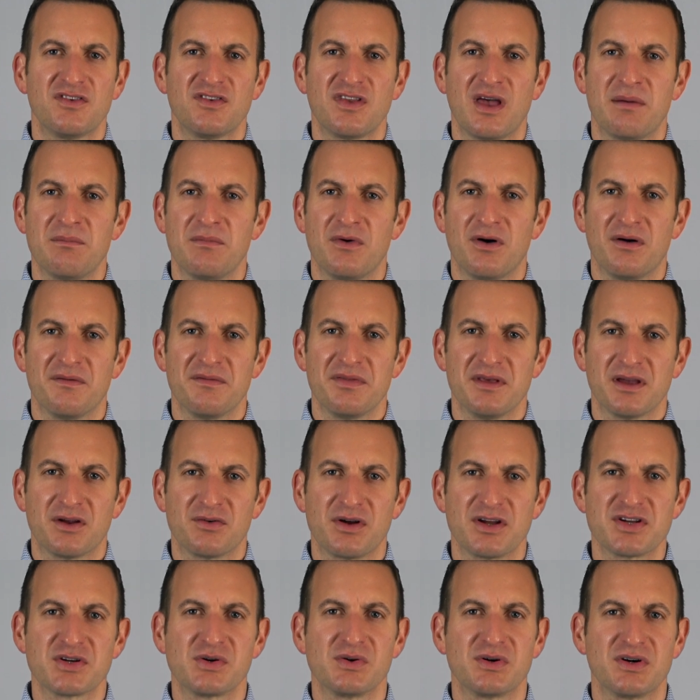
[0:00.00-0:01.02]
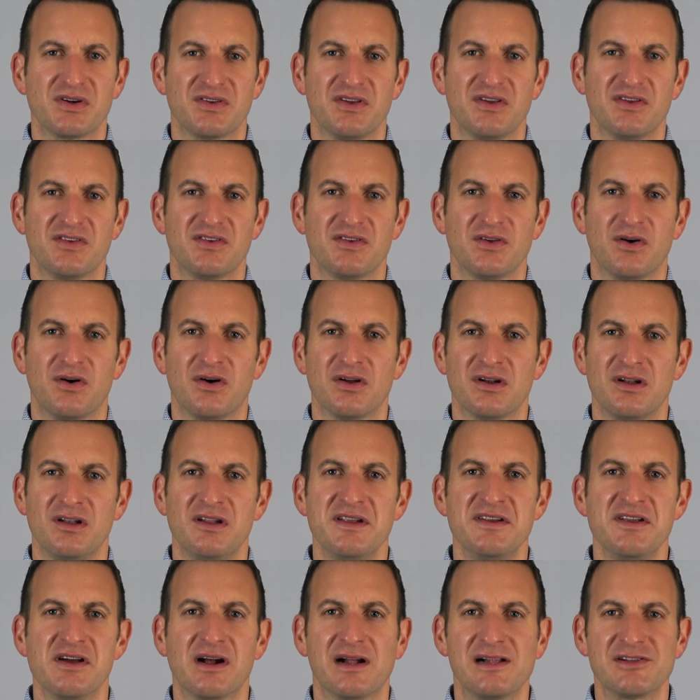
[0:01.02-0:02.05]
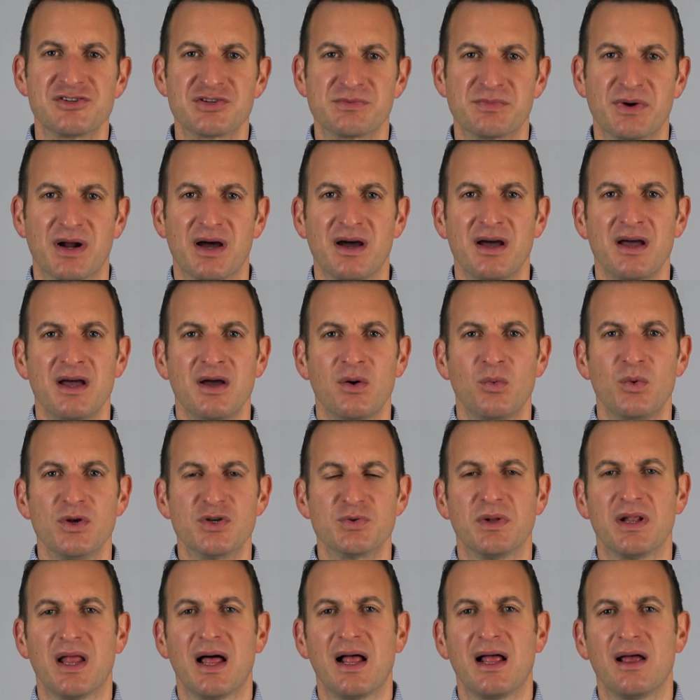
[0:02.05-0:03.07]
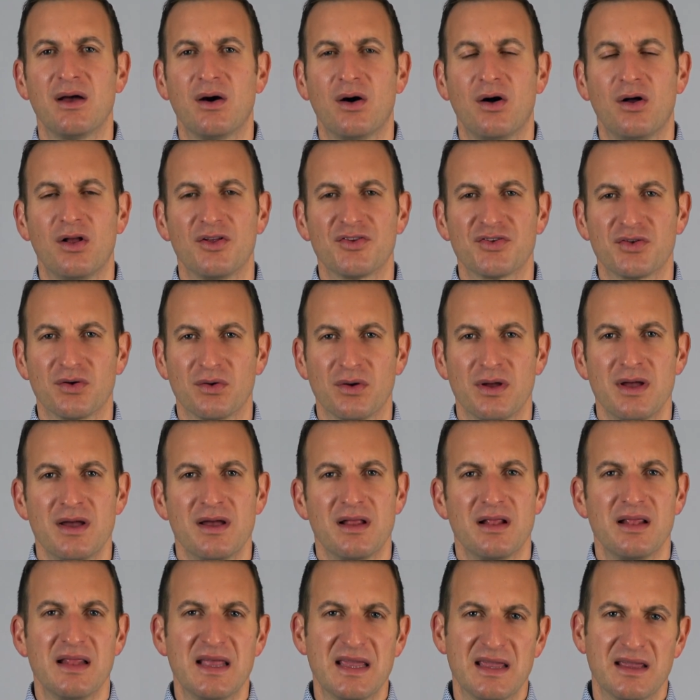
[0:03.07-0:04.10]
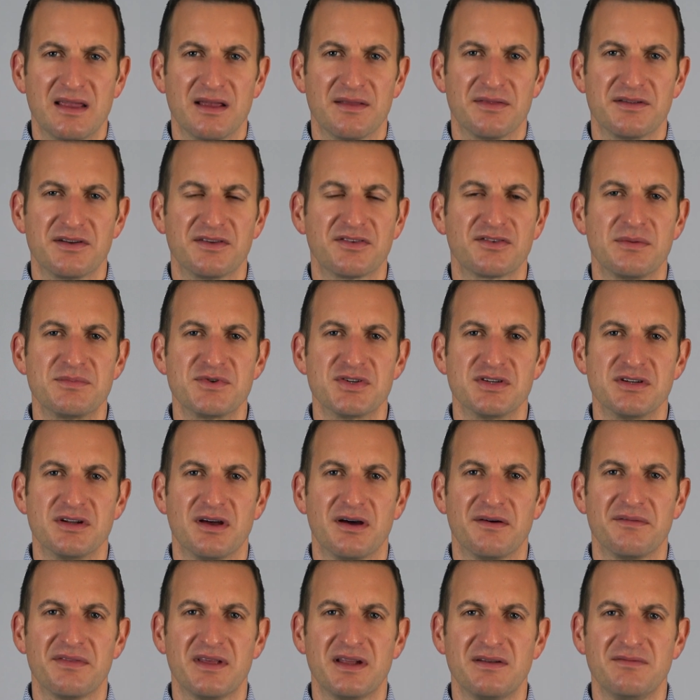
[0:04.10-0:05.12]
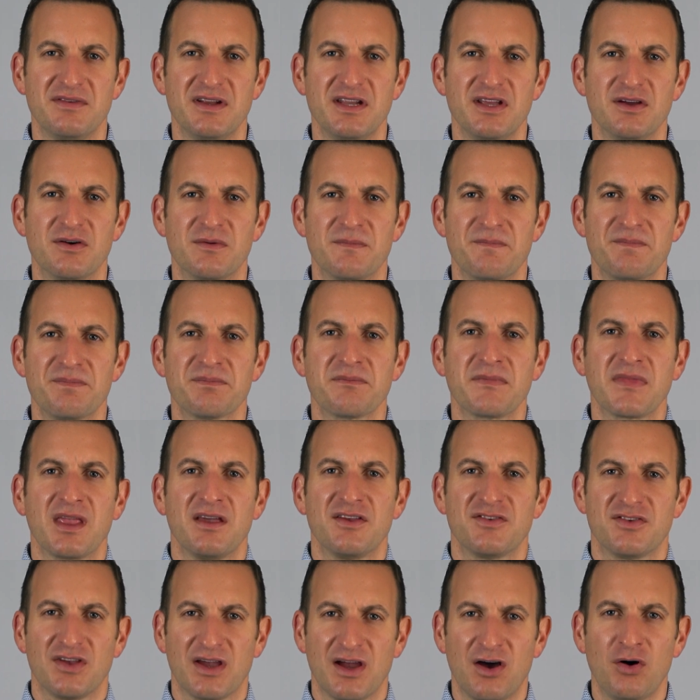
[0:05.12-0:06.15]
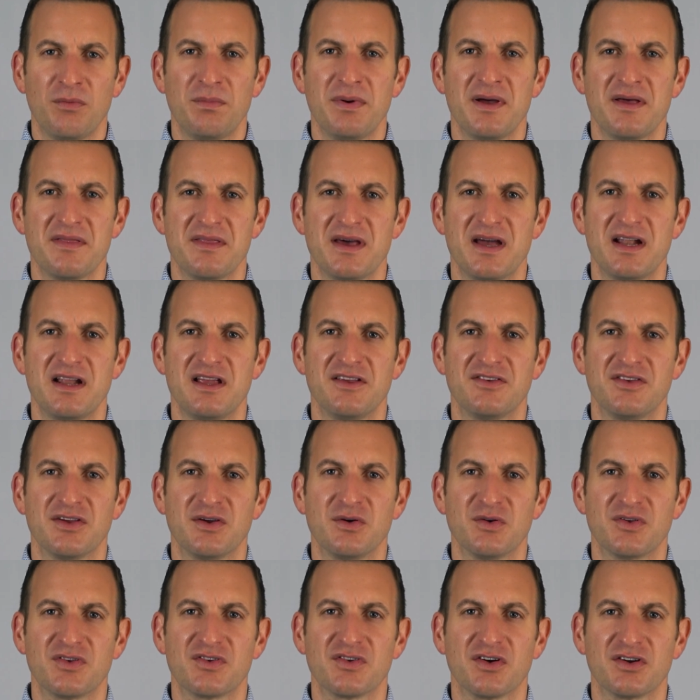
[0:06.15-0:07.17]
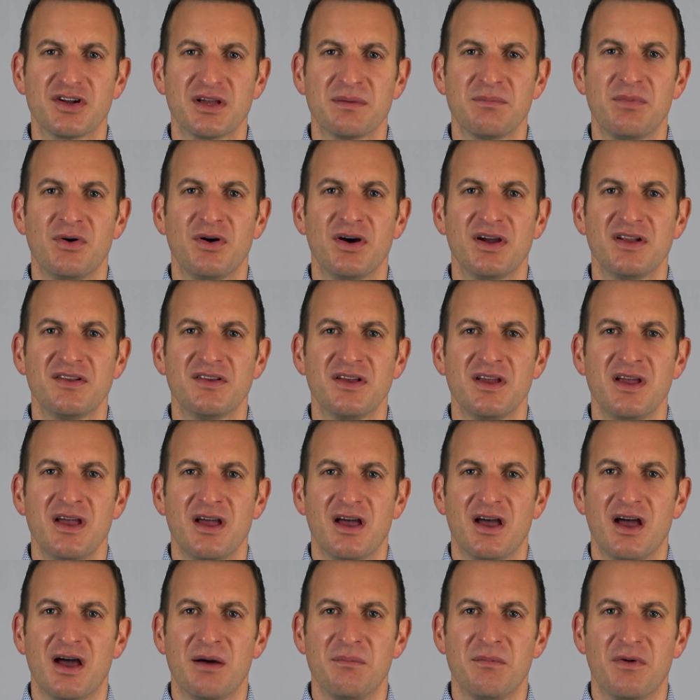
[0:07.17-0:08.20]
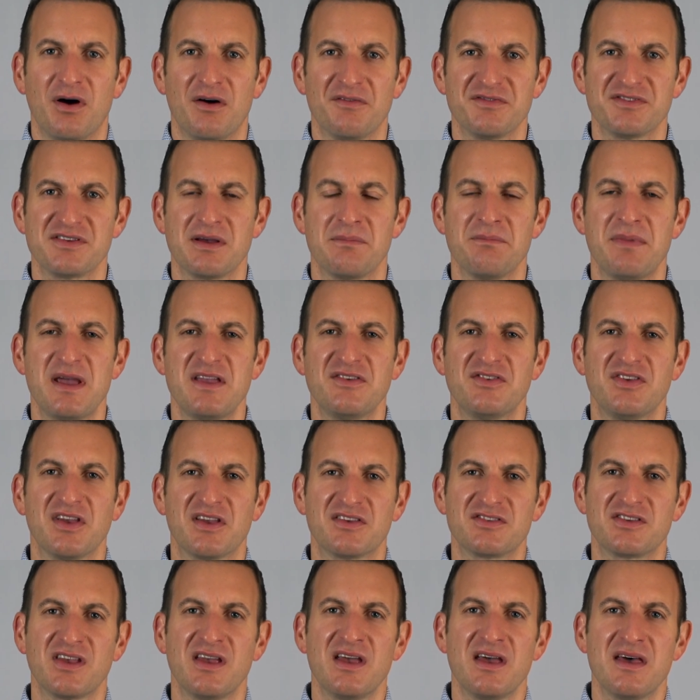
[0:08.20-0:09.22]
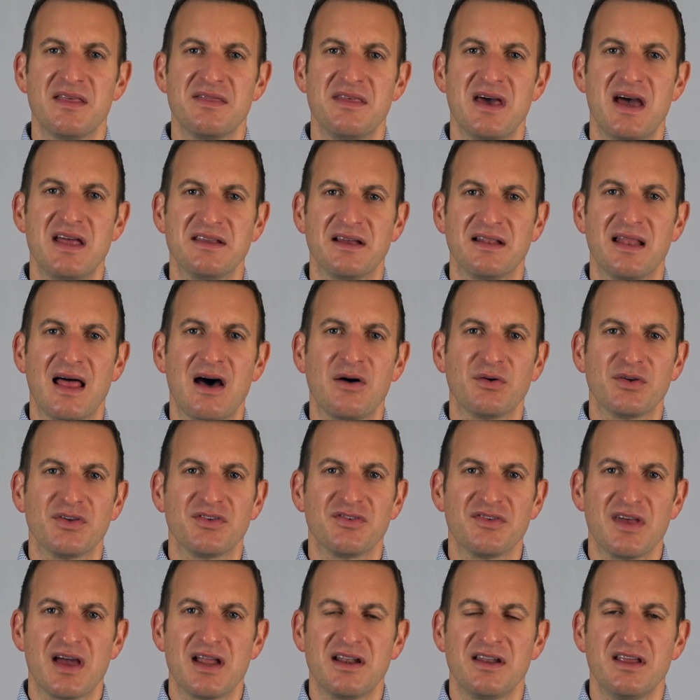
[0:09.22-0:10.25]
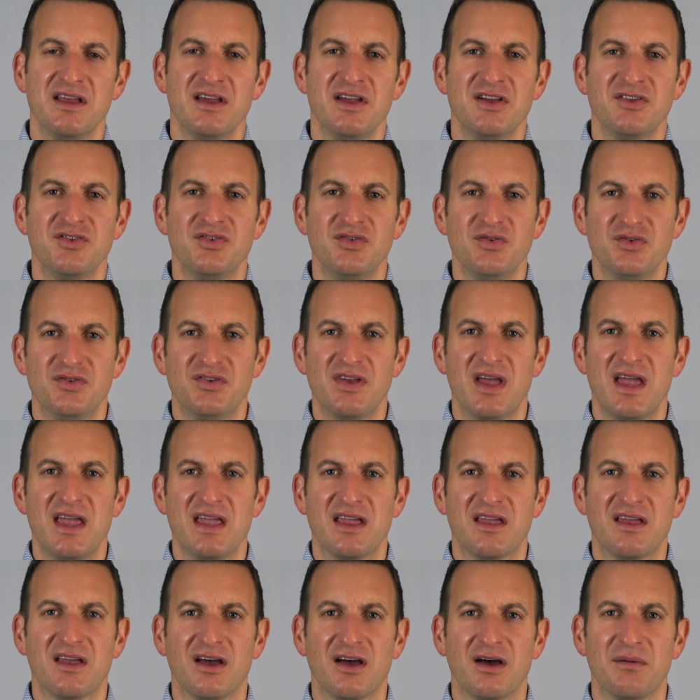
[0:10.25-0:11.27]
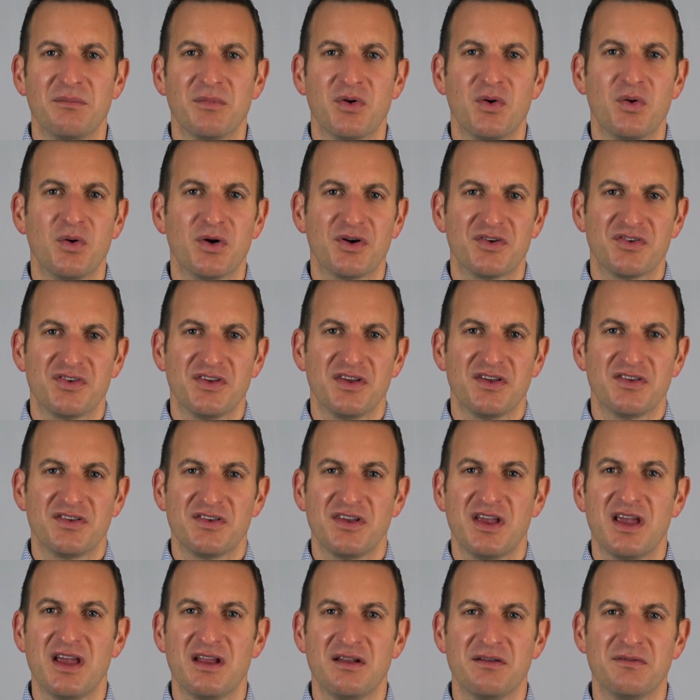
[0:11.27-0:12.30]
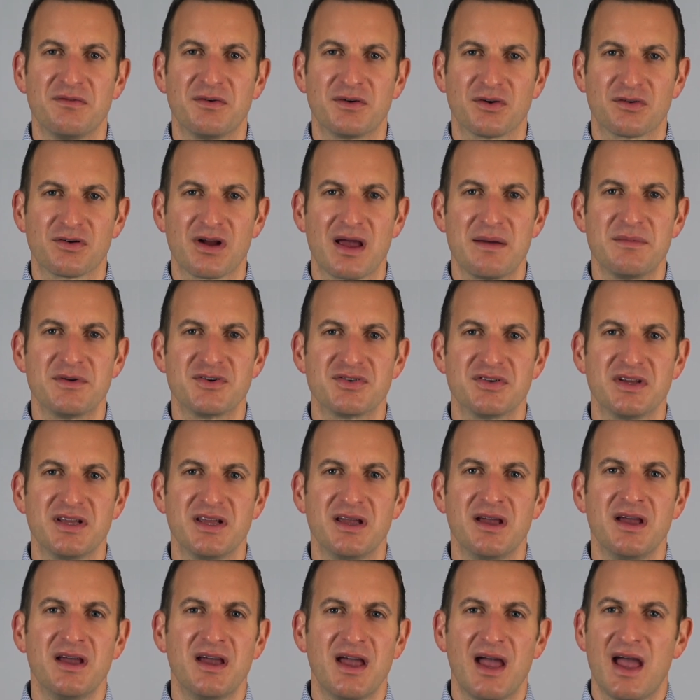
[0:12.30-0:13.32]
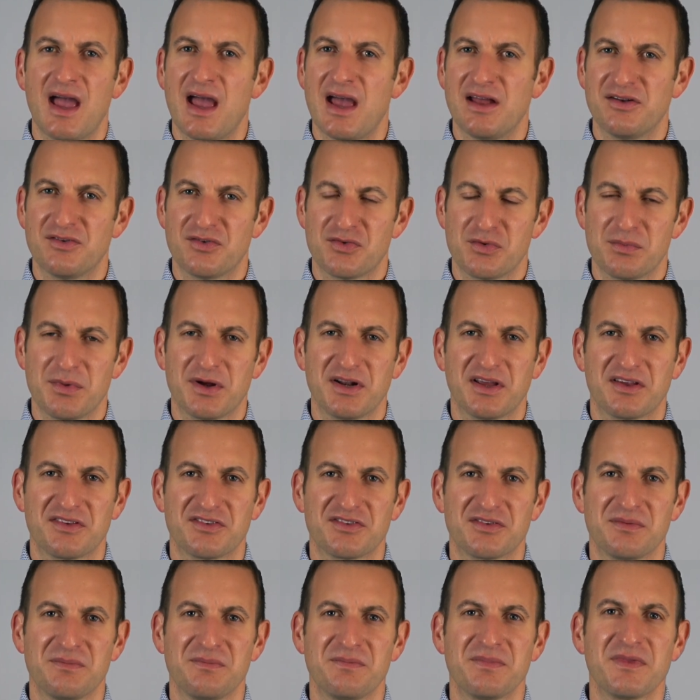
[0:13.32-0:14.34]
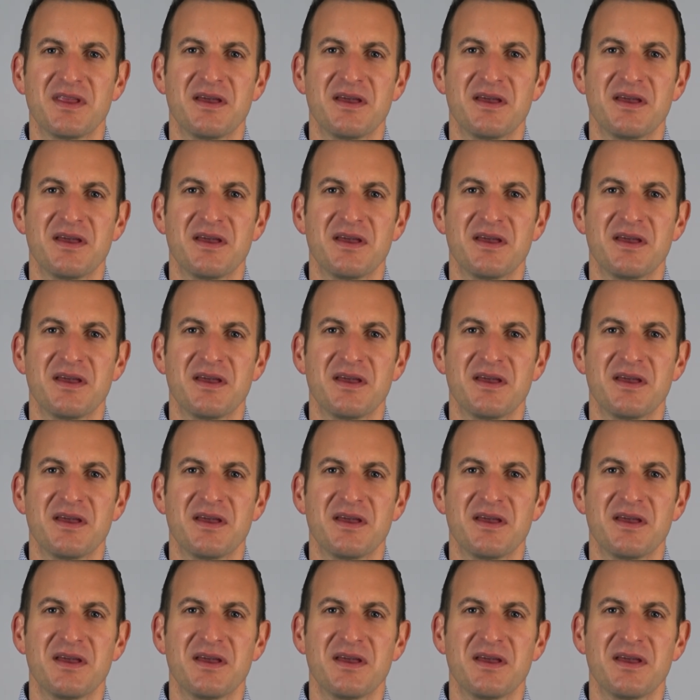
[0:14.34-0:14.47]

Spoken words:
some of the crash courses on linear algebra, which will I also link in the description of that video. So I hope that is a good starting point of some basics that allow you then to take courses in photogrammetry and robotics.